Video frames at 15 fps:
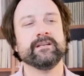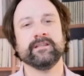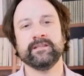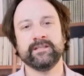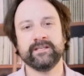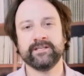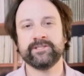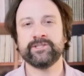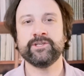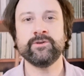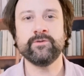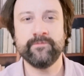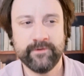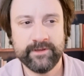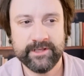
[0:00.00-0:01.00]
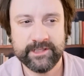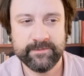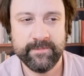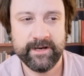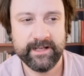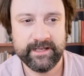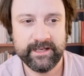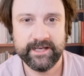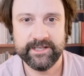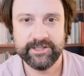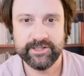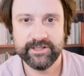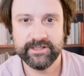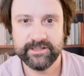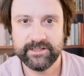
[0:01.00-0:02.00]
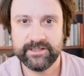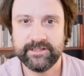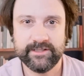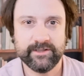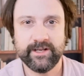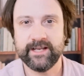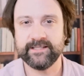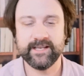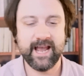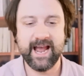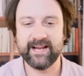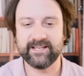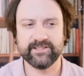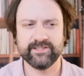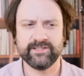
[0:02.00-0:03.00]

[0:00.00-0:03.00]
The issue for this medication is it still has access